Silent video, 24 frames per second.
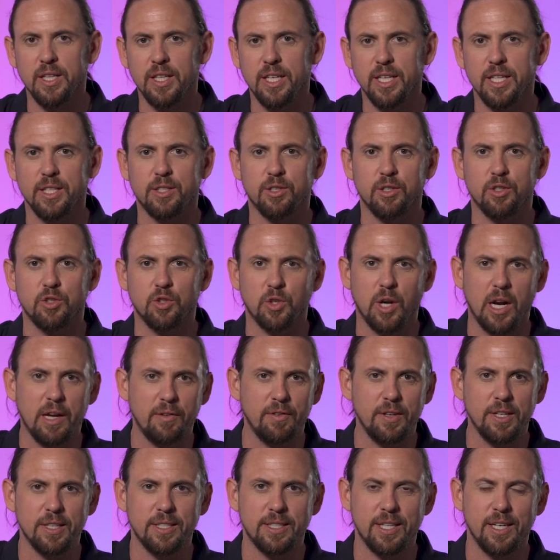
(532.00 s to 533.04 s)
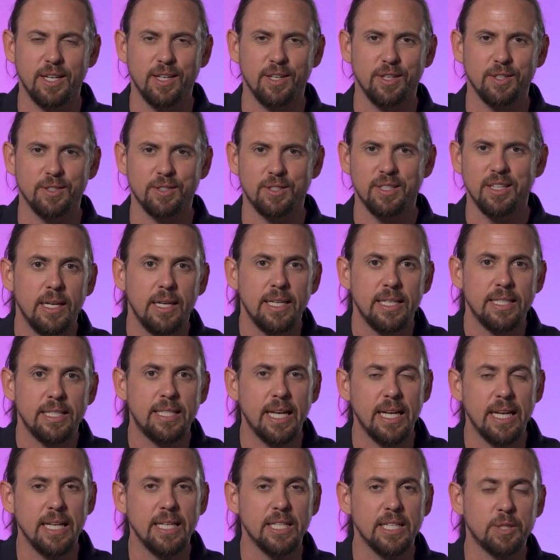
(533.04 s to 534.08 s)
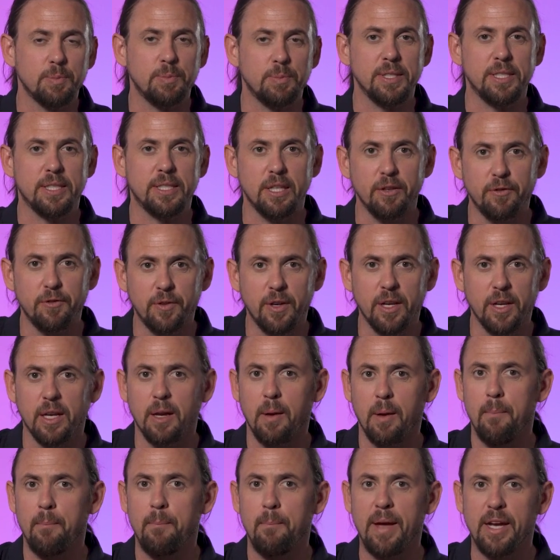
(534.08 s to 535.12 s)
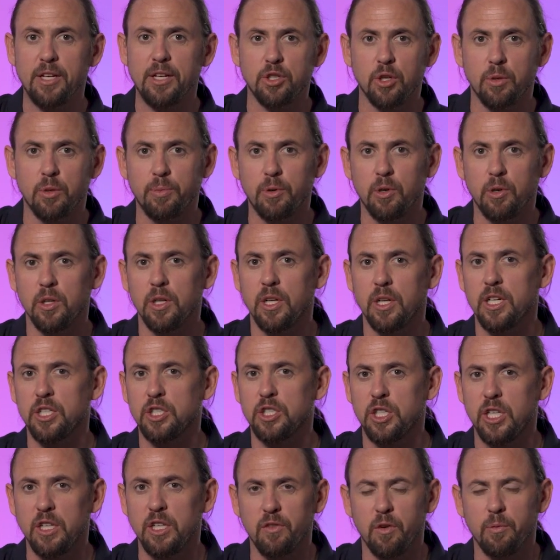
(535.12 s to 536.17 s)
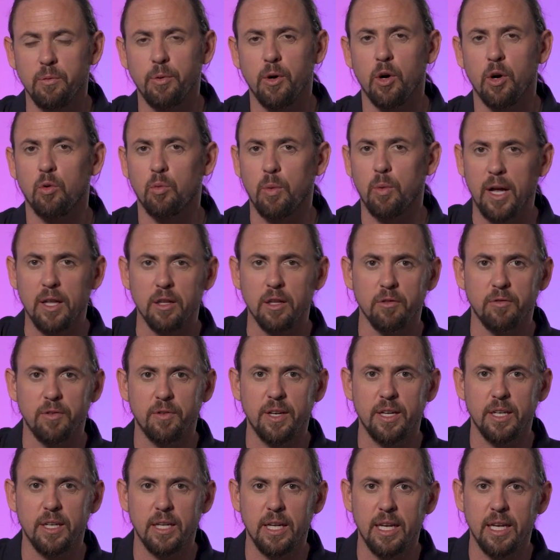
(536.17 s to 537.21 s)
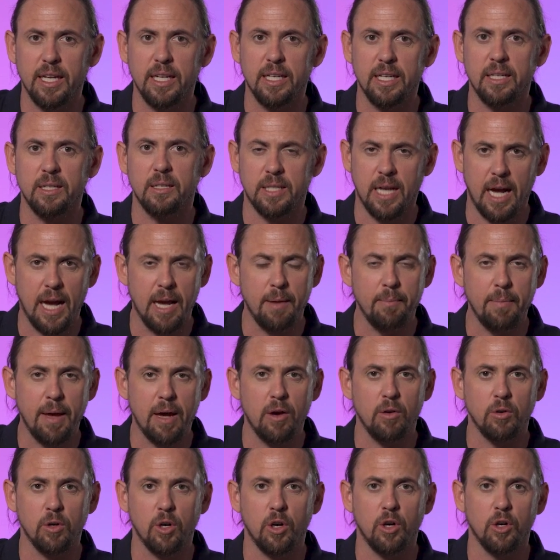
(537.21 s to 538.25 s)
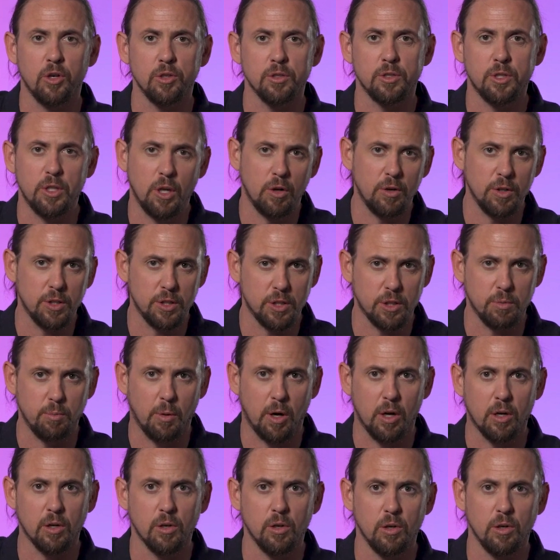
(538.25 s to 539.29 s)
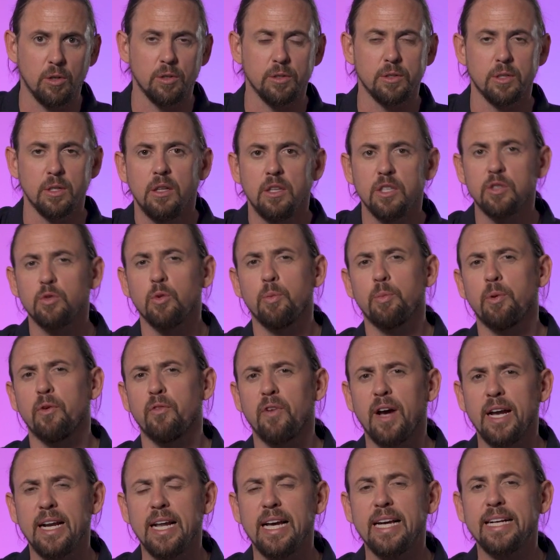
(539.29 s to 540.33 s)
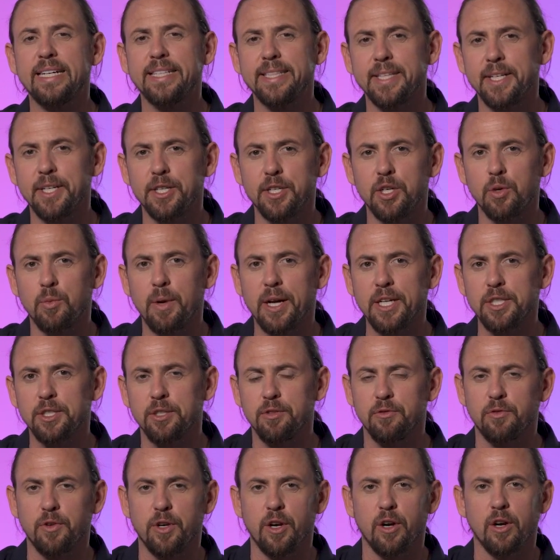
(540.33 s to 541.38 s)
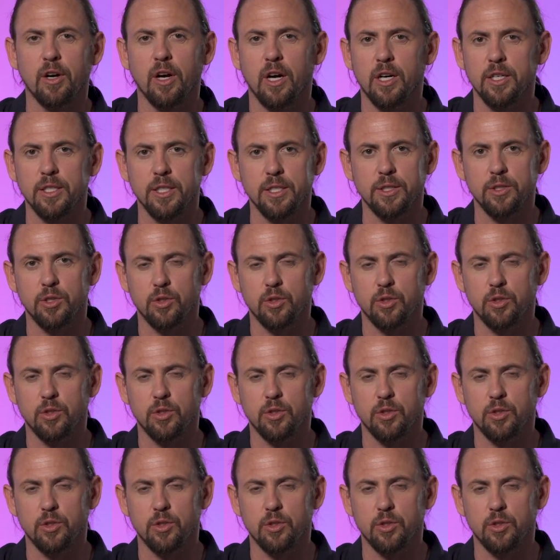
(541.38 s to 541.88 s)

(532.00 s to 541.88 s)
leads, or driving sales. Setting specific, measurable, achievable, relevant, and time-bound goals, known as SMART goals. This will provide a clear direction for your content